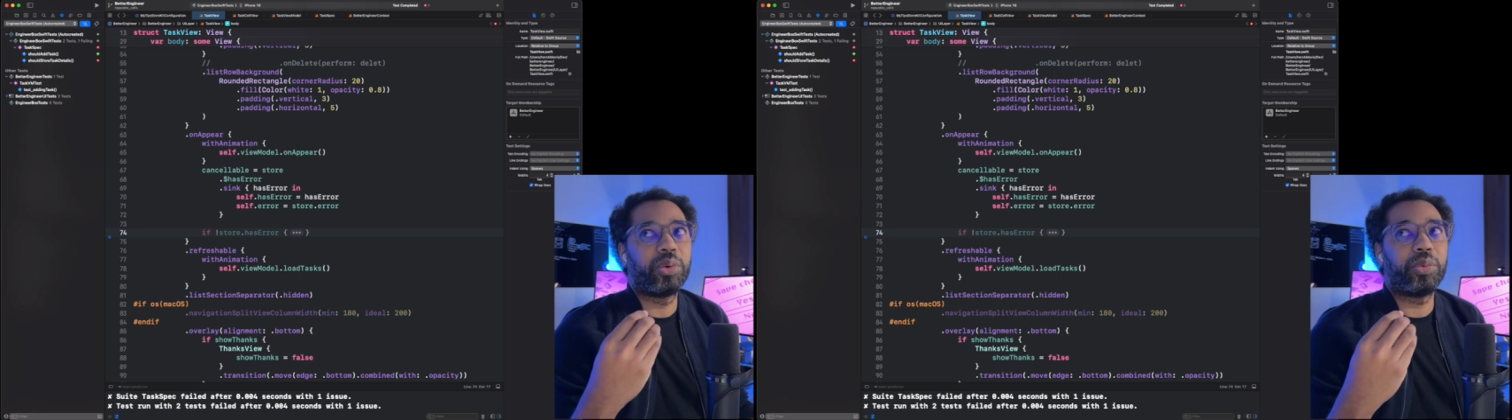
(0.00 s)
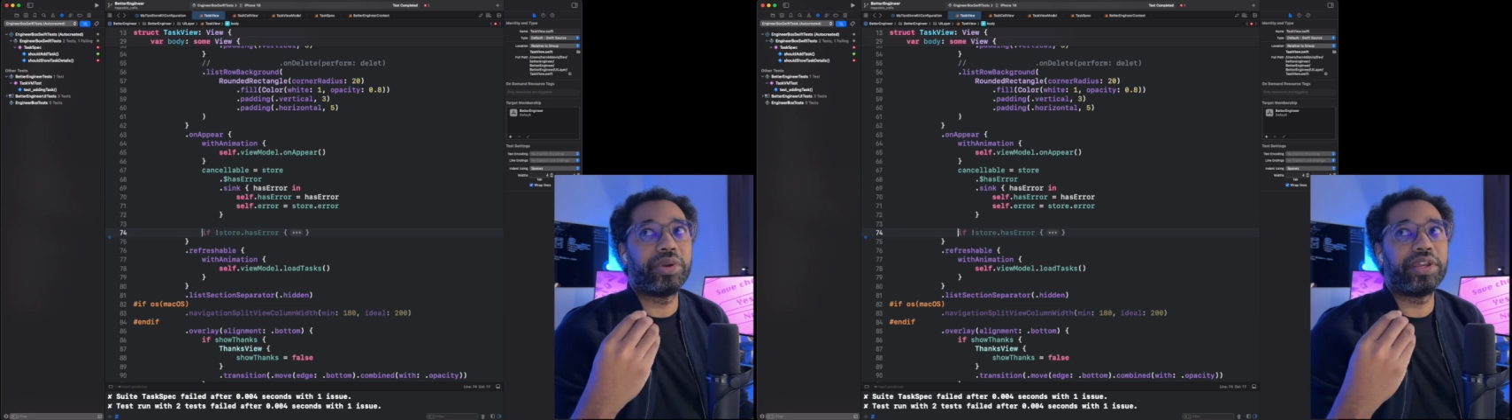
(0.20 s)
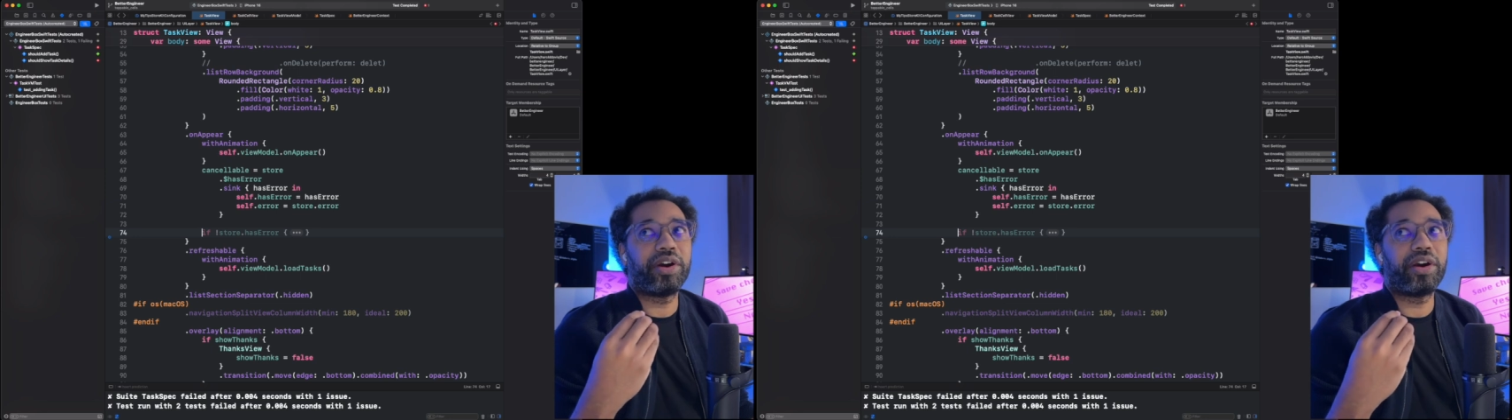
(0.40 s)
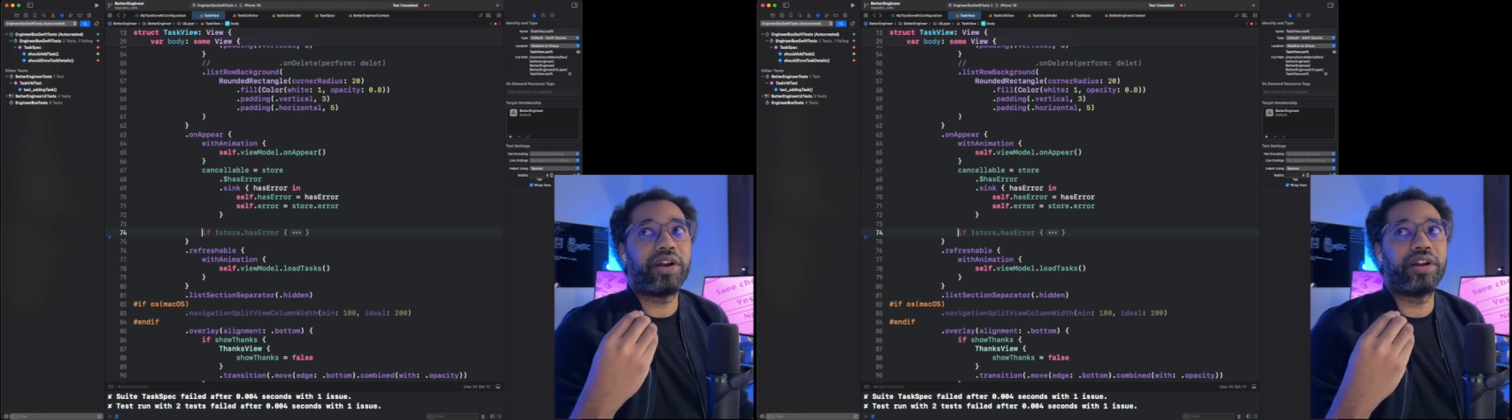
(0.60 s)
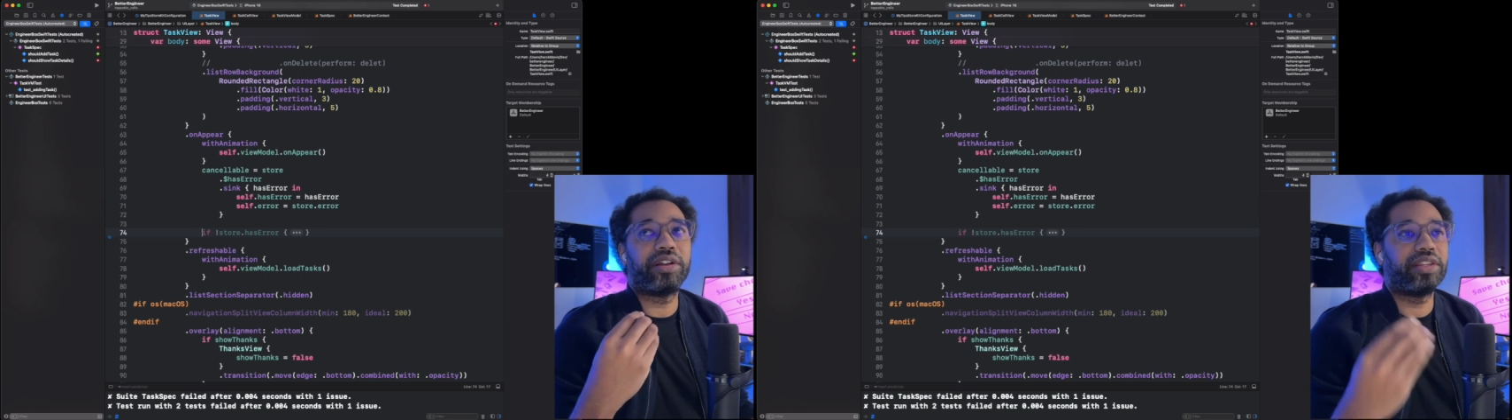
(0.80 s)
we
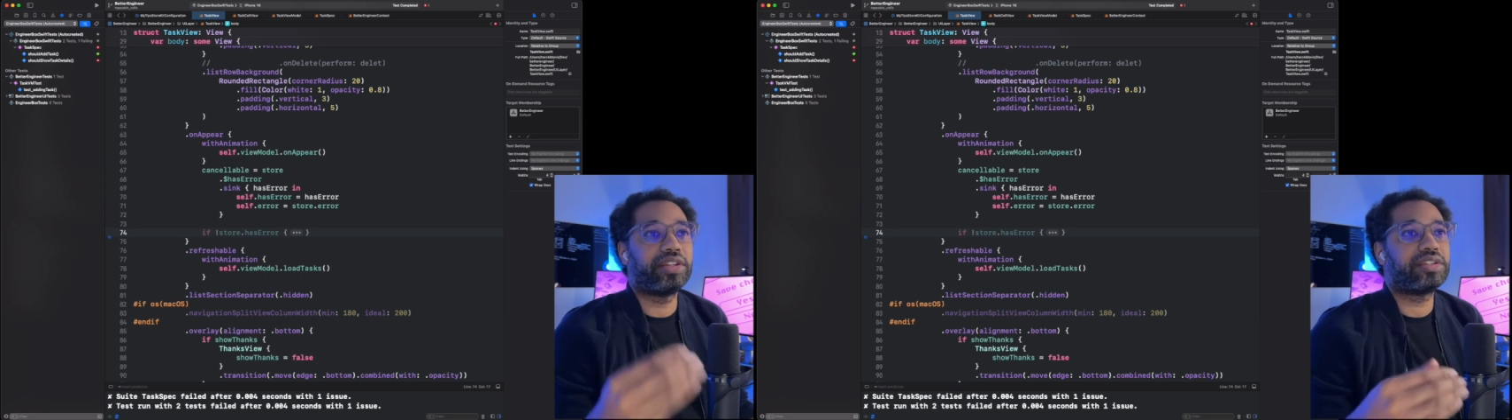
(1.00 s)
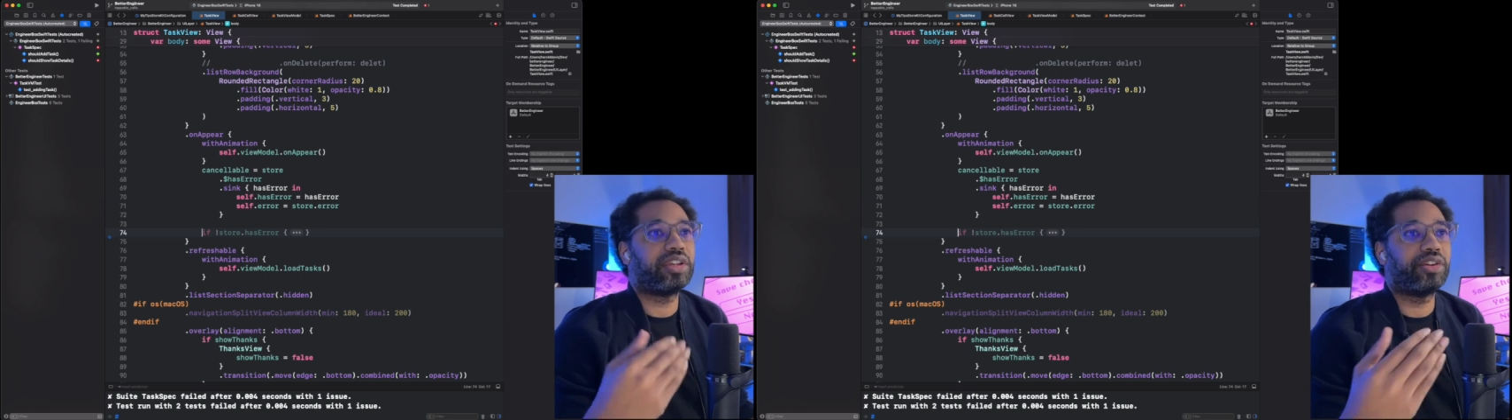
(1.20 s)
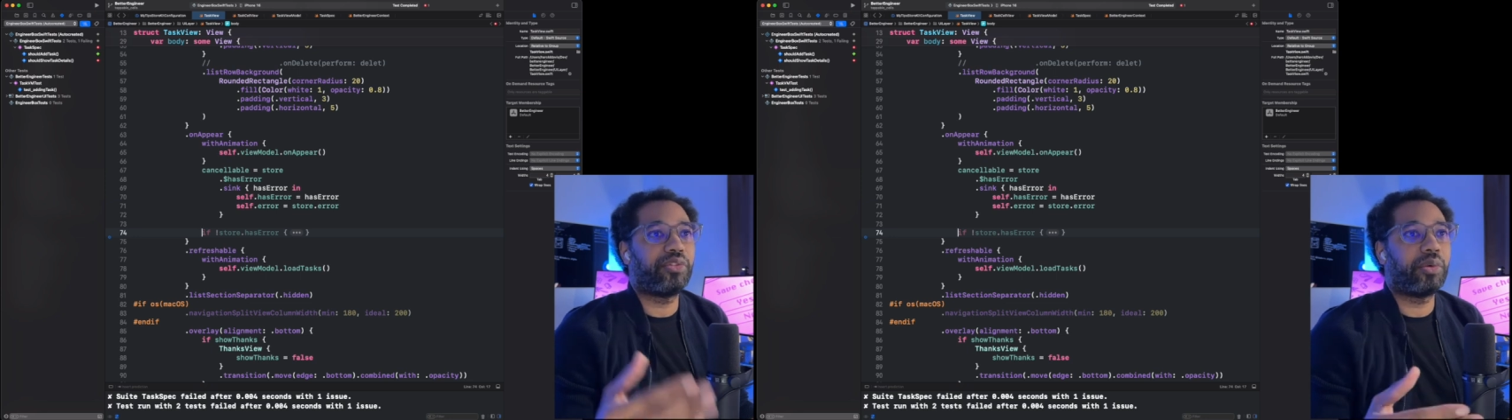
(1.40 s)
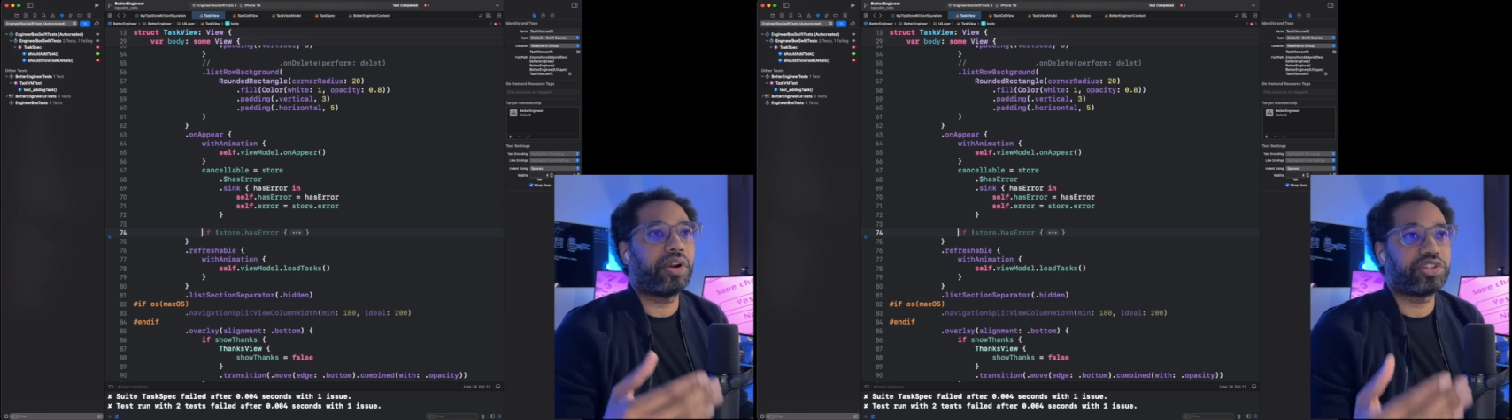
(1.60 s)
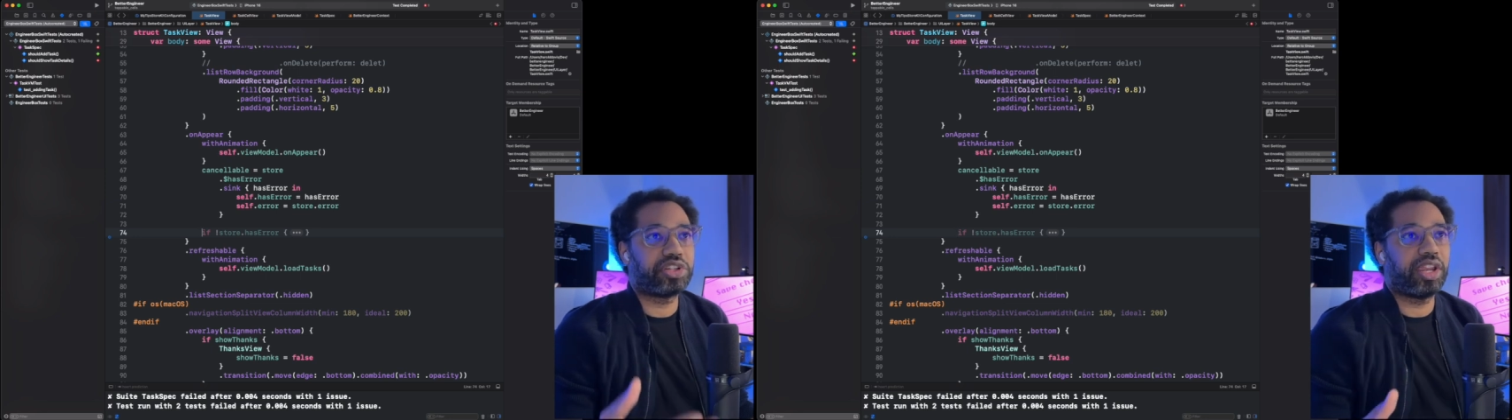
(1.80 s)
are listening for a
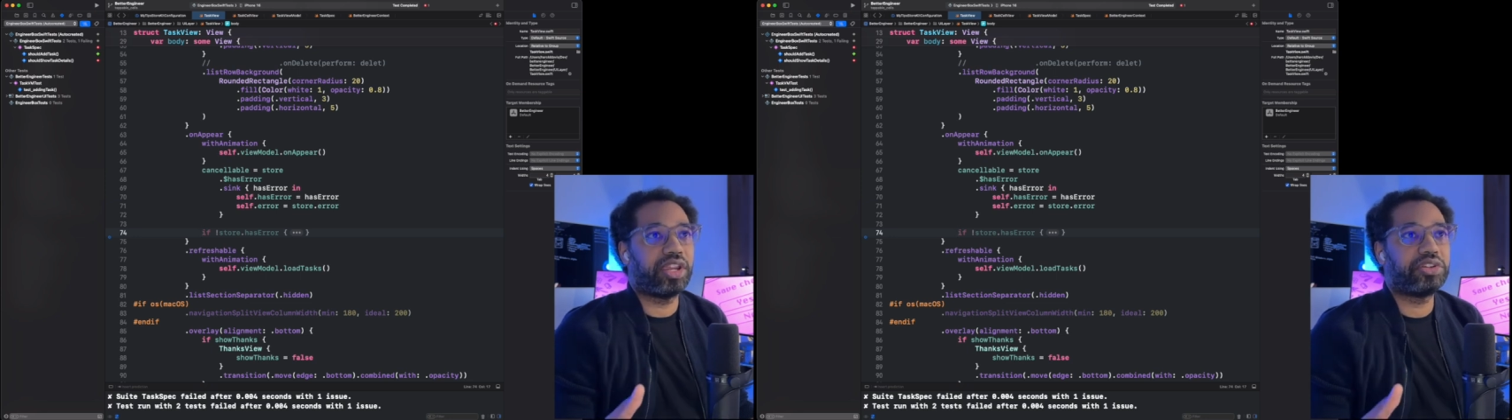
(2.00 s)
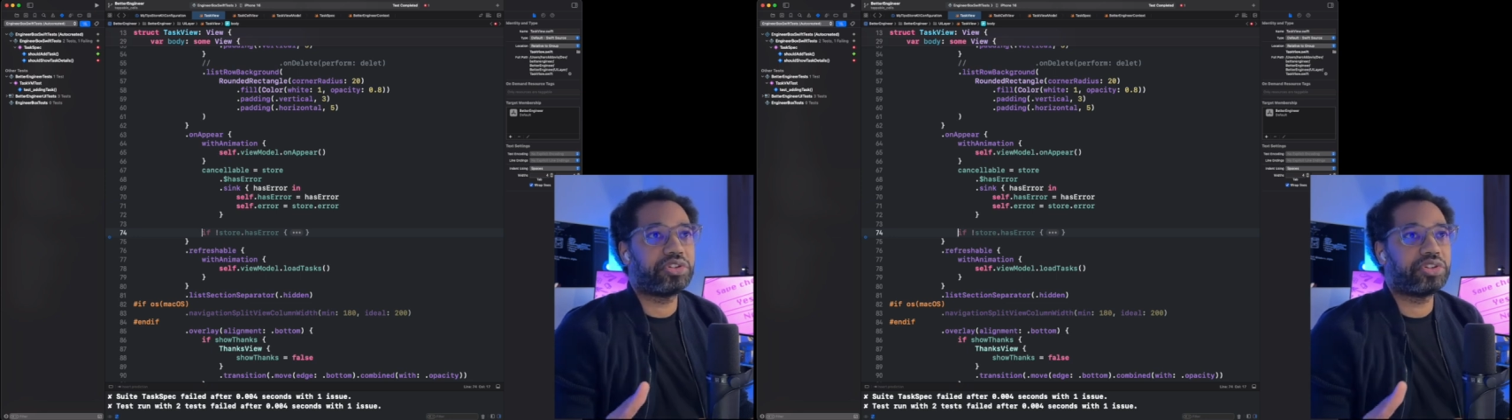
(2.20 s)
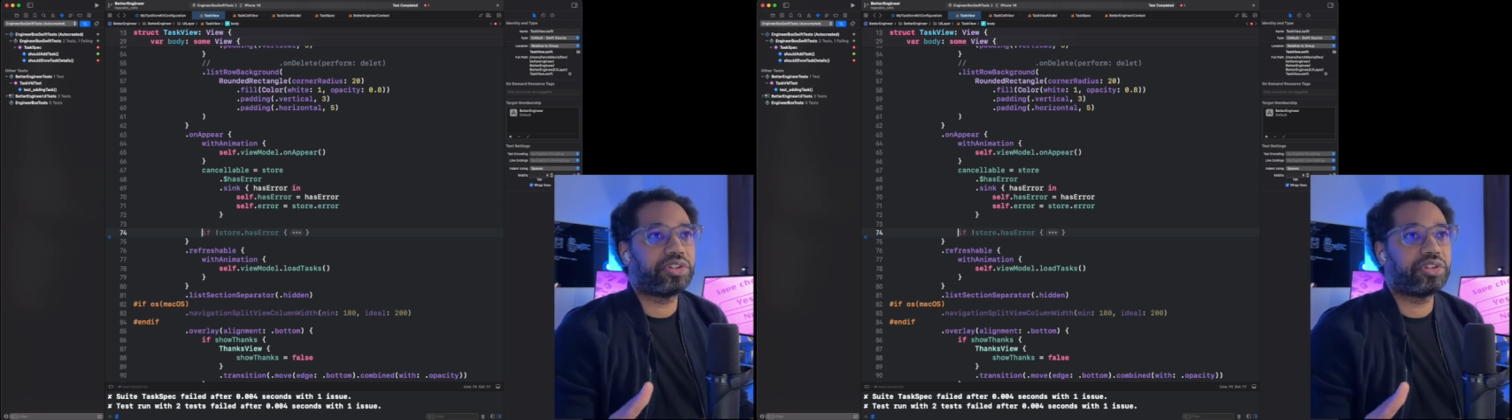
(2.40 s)
change